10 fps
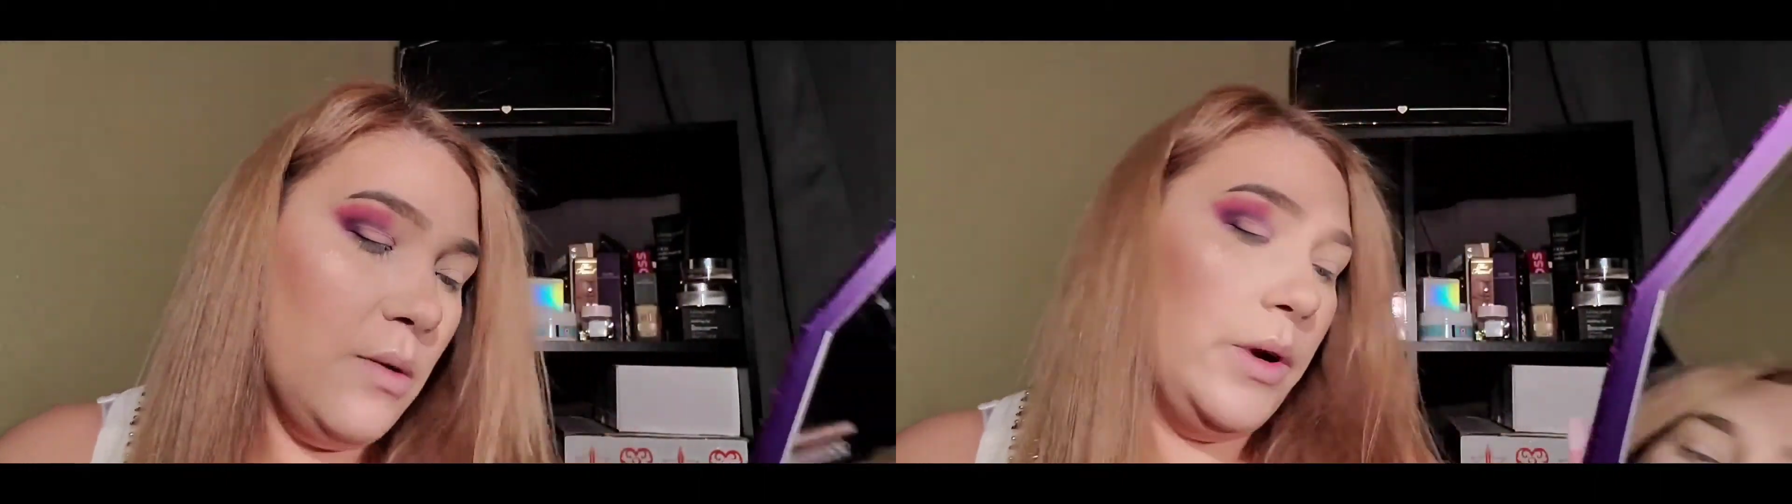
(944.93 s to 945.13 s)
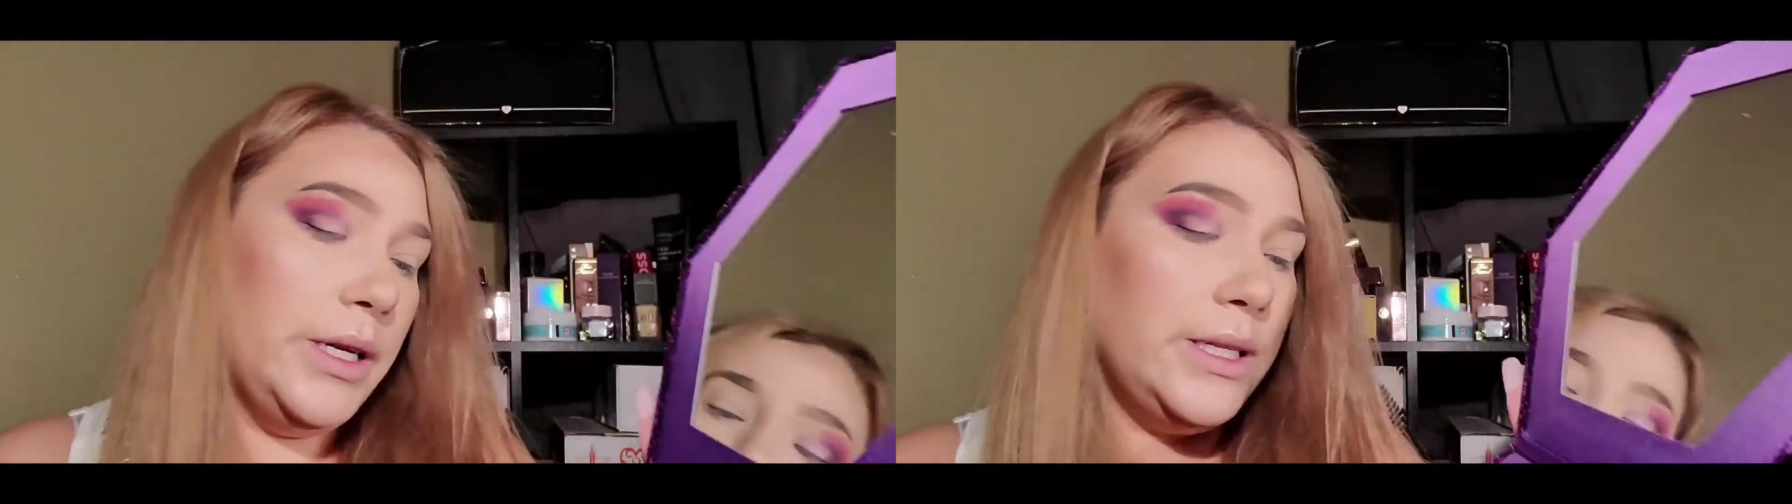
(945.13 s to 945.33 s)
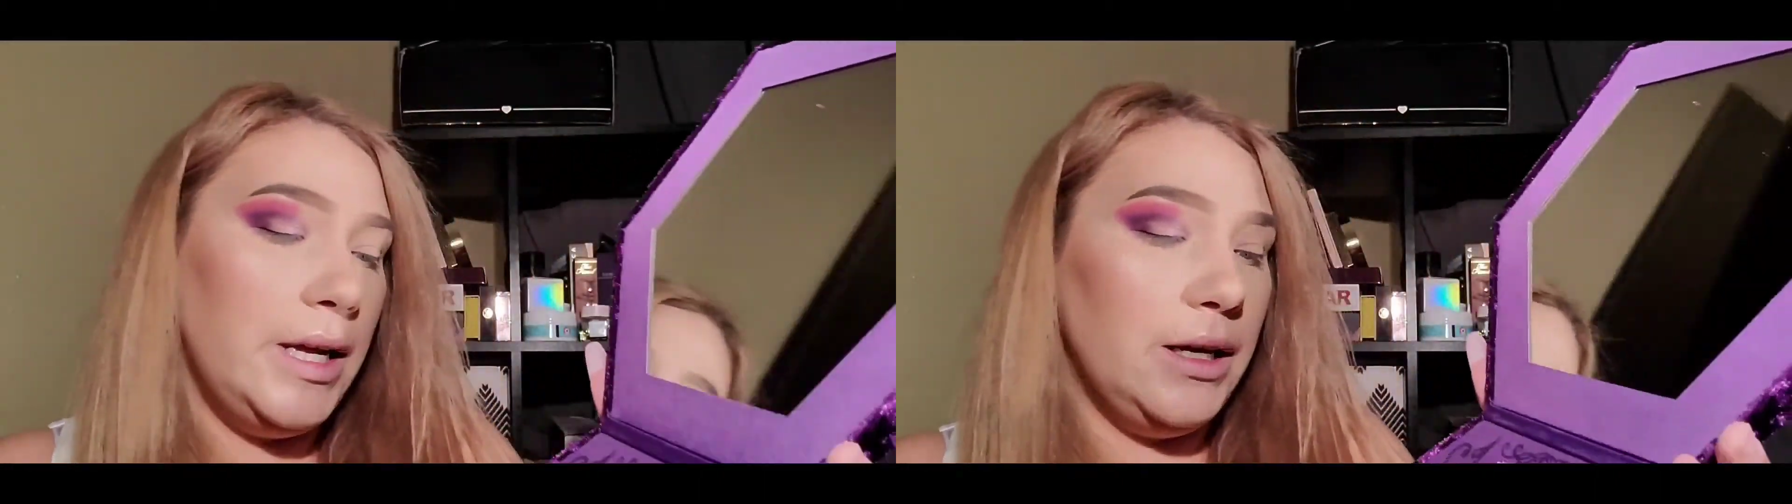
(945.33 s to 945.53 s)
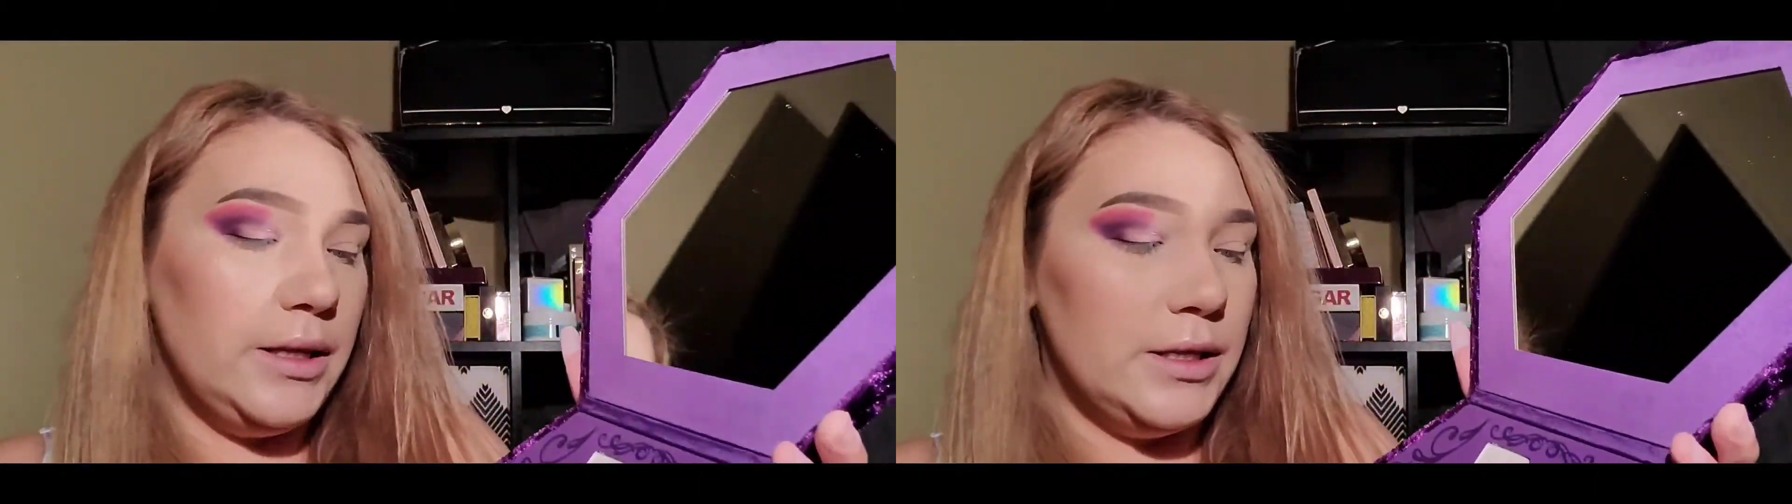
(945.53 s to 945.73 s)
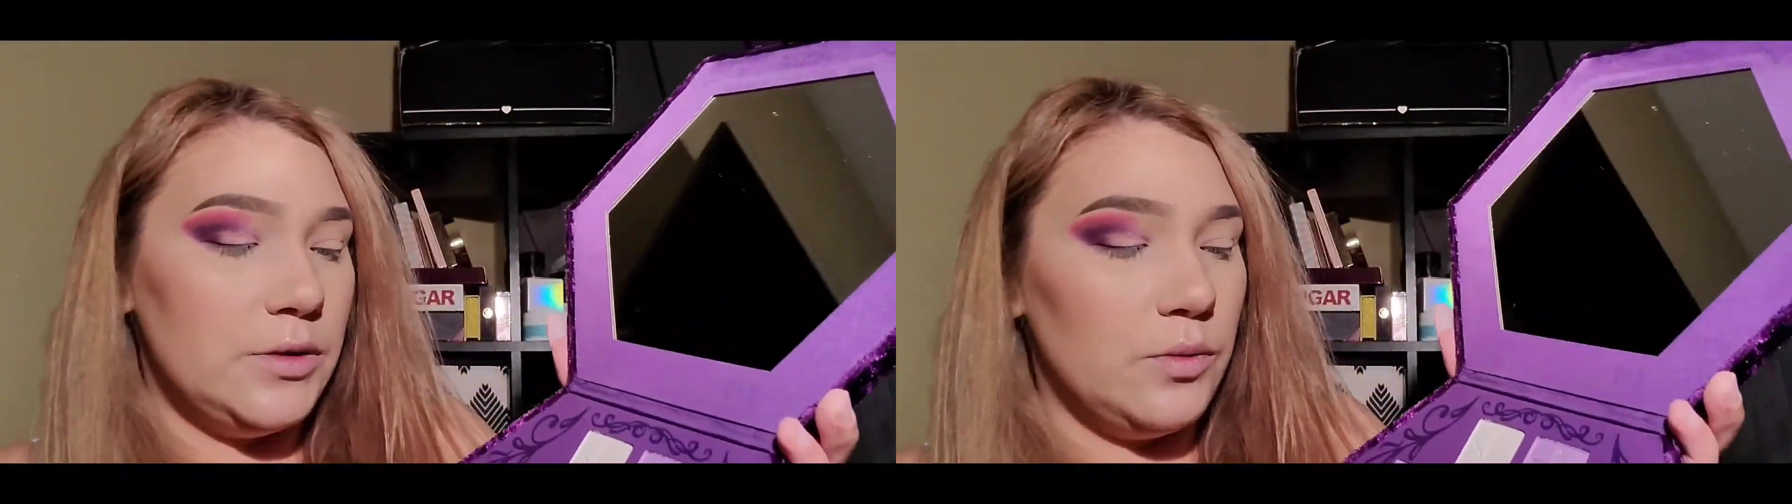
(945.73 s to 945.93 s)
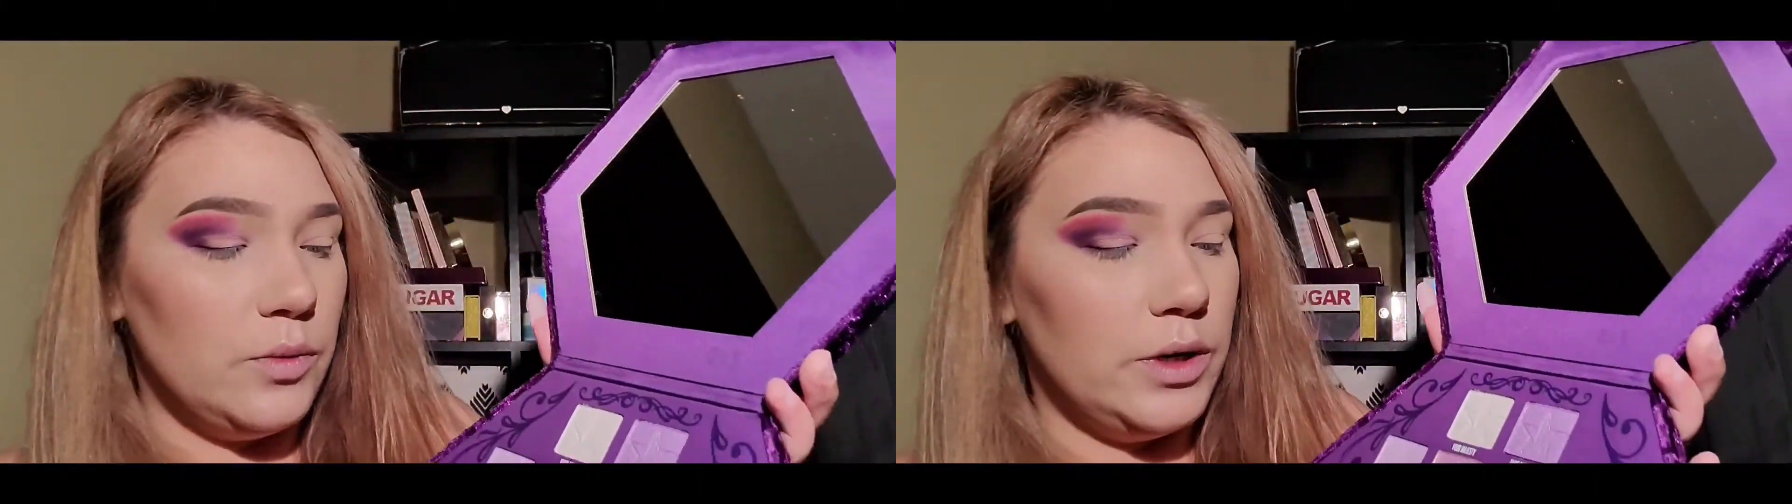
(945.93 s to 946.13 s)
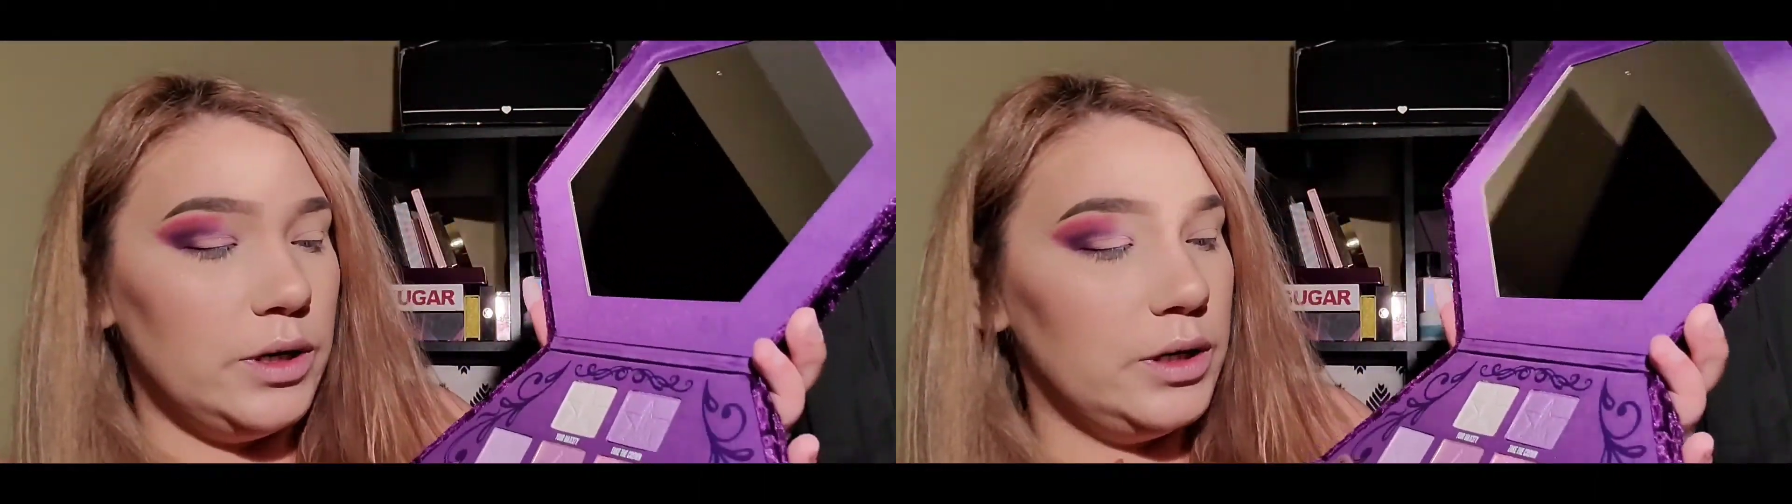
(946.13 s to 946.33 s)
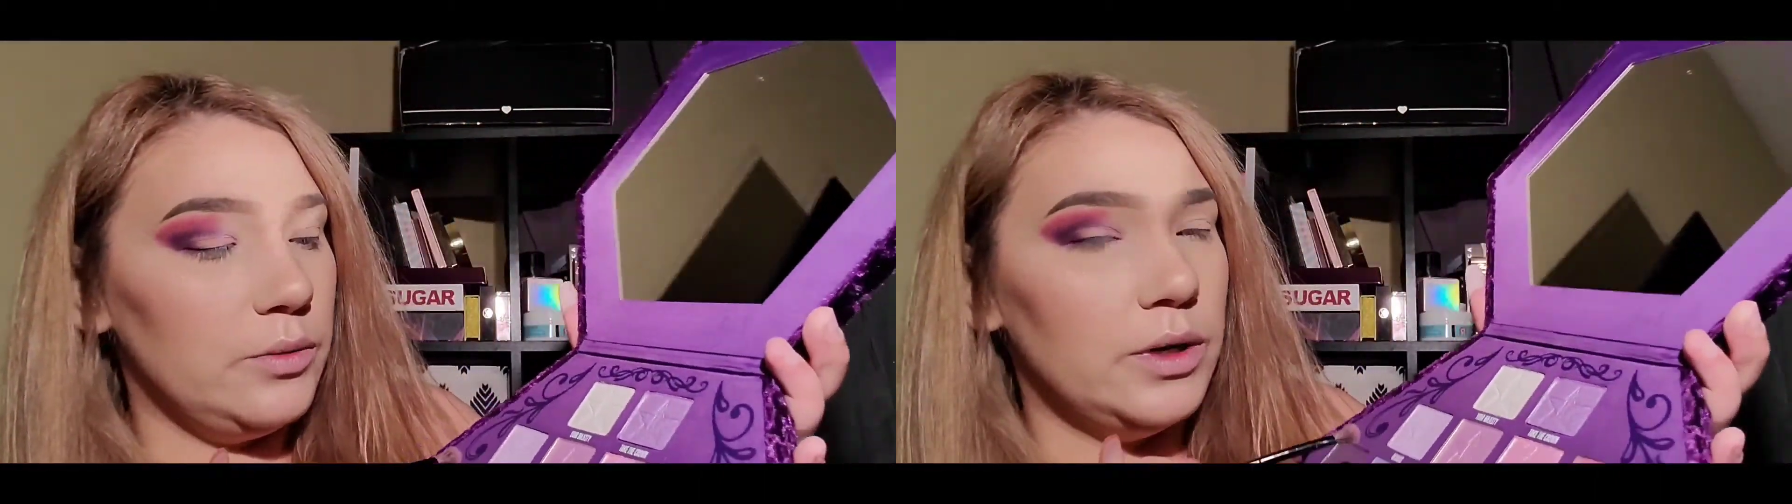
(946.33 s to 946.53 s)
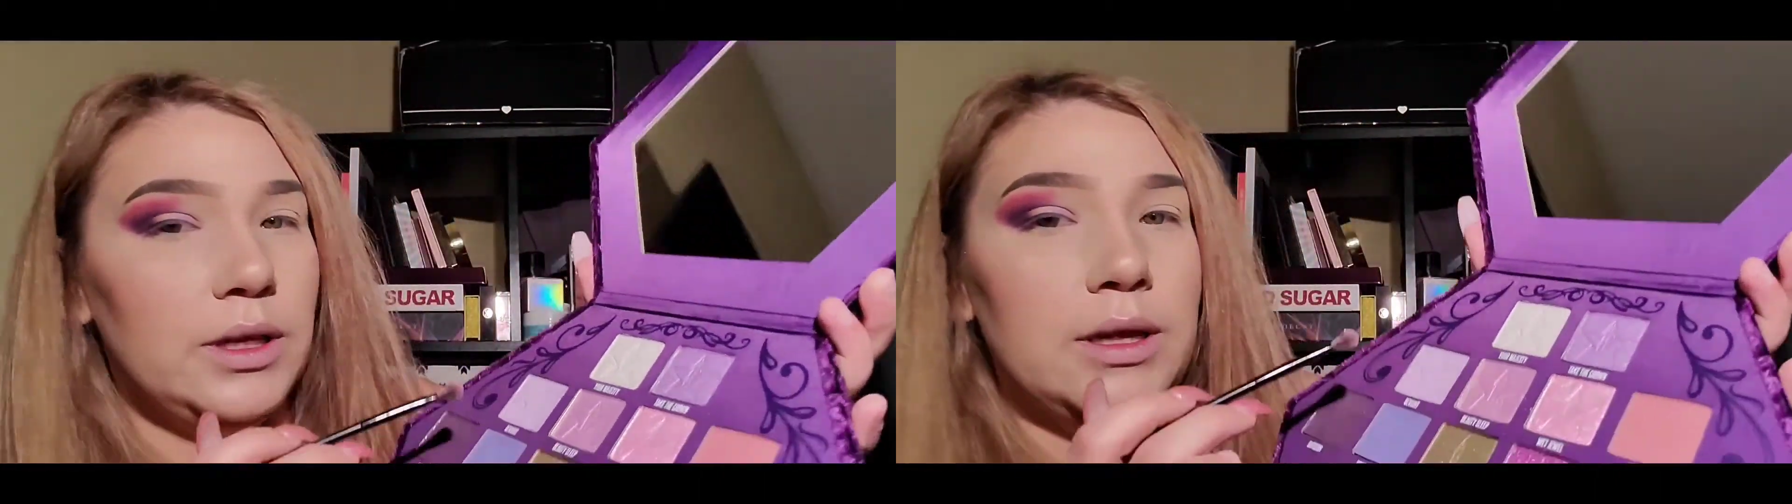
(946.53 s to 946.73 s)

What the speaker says: want to take this really